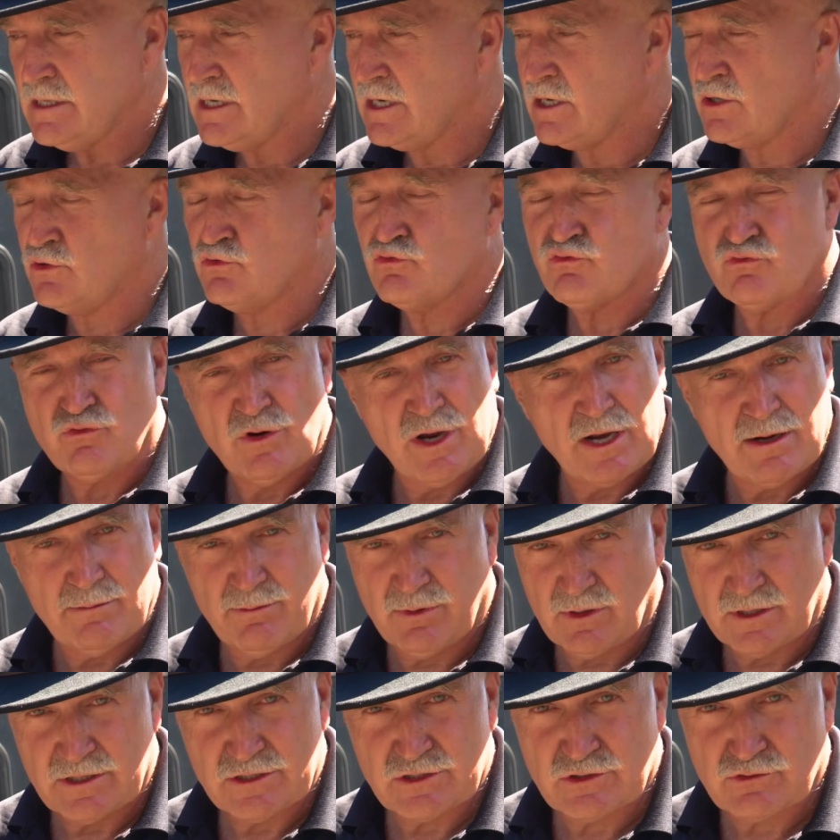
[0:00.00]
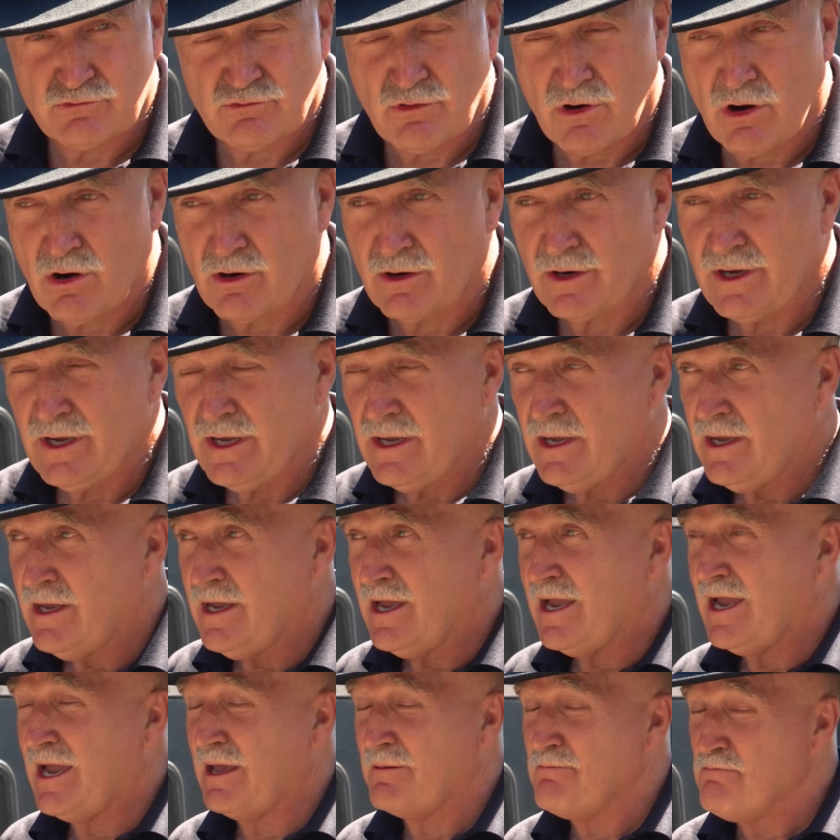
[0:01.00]
incredibly strong,
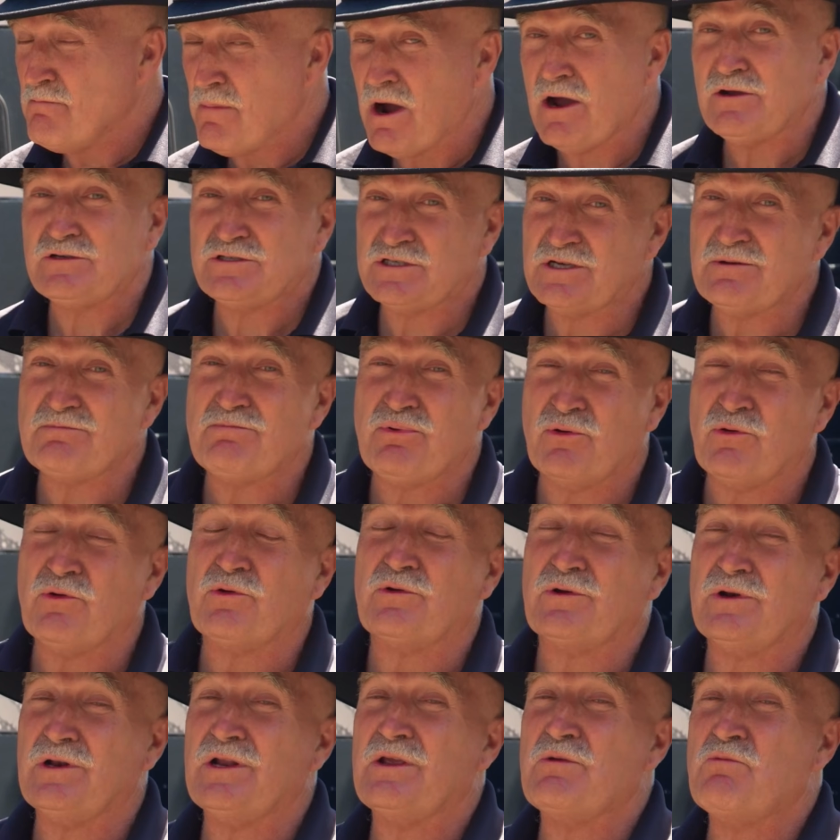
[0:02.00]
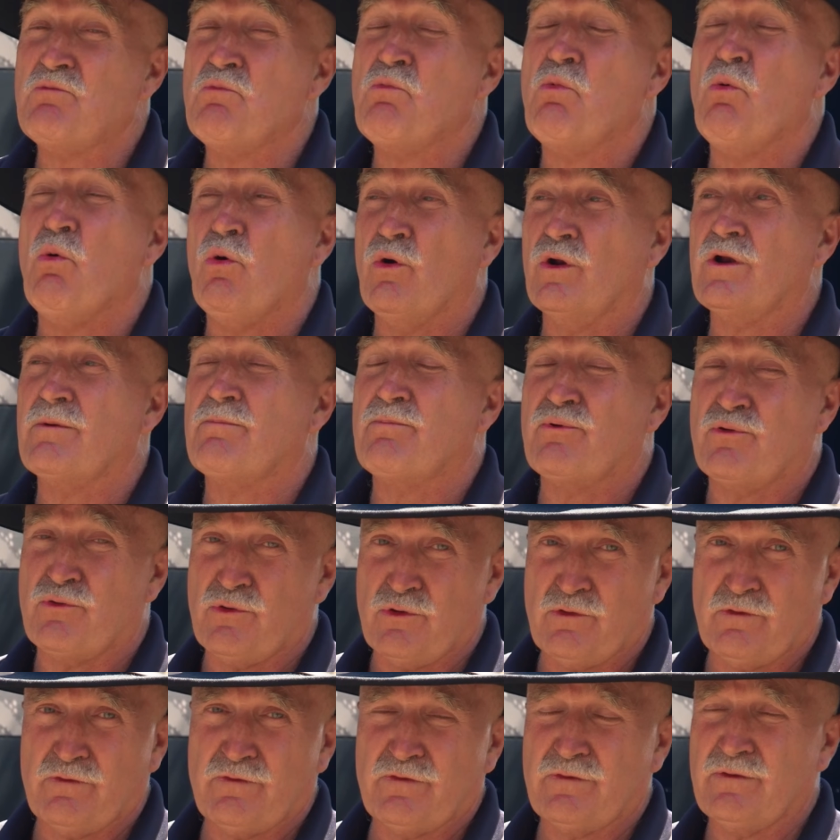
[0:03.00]
and most importantly,
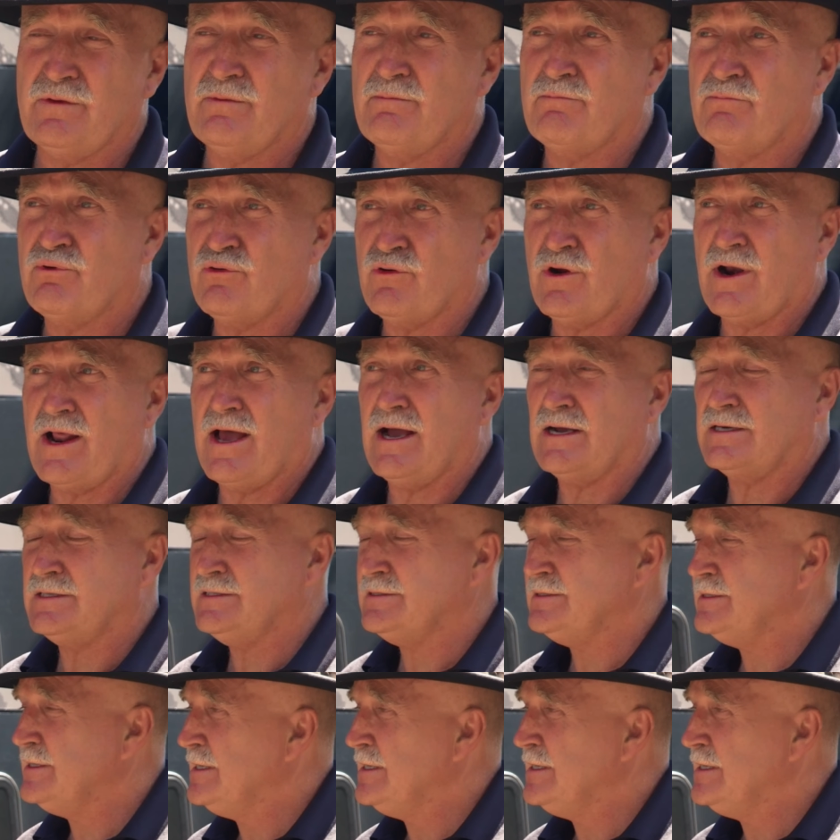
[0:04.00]
waterproof product.